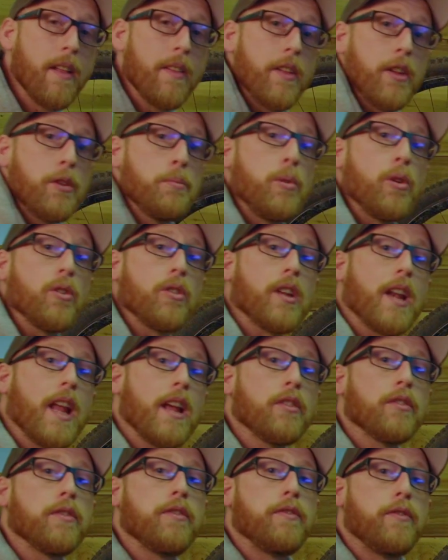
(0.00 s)
This puts
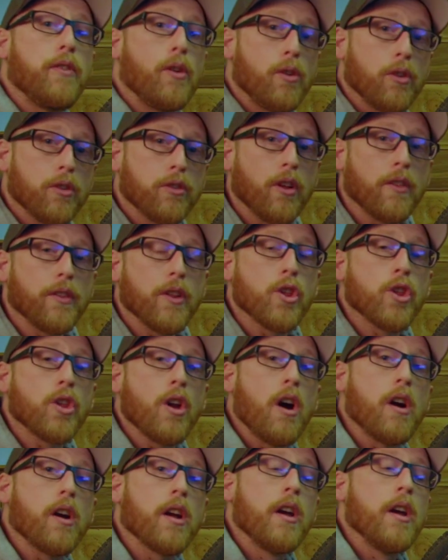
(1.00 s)
less force on the
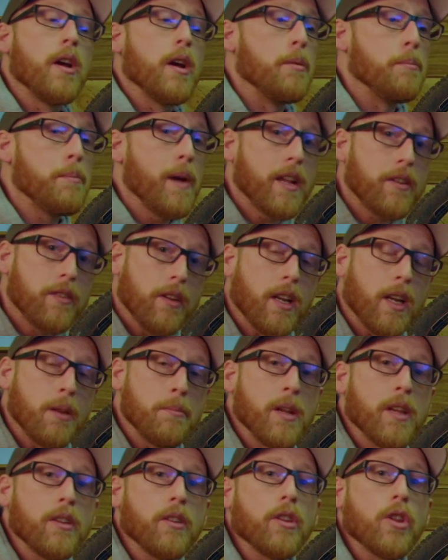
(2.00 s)
shock and basically
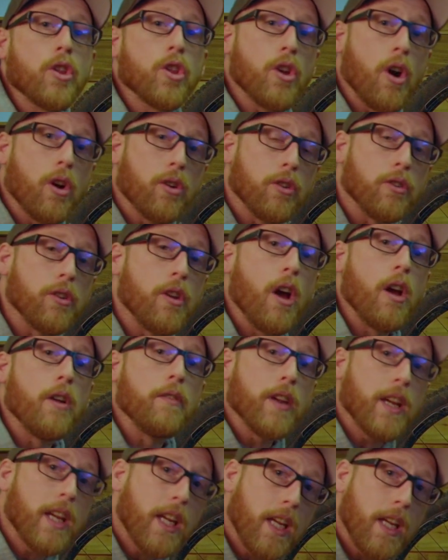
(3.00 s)
means that the shock doesn't
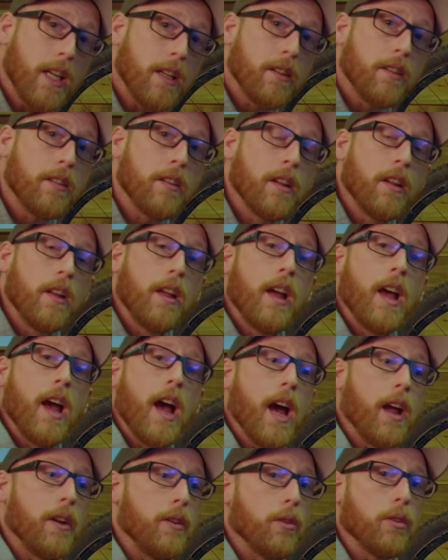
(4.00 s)
overheat
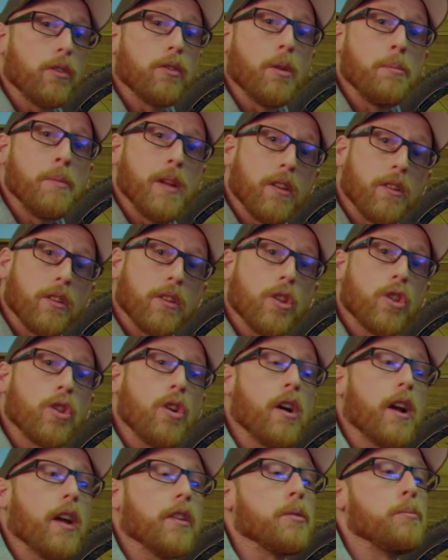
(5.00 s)
and also means that the
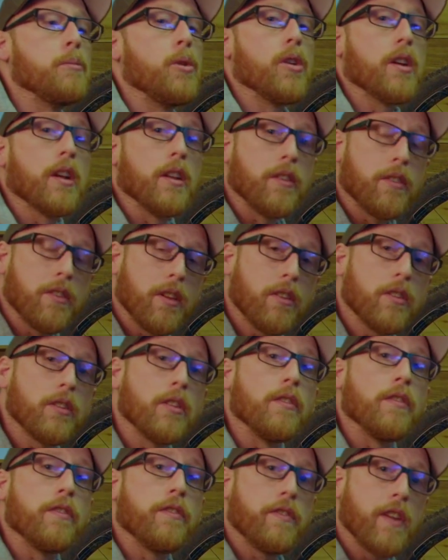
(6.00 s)
shock has a more
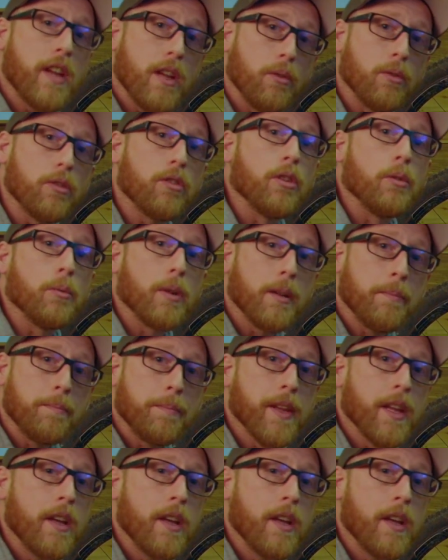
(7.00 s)
consistent feel to it.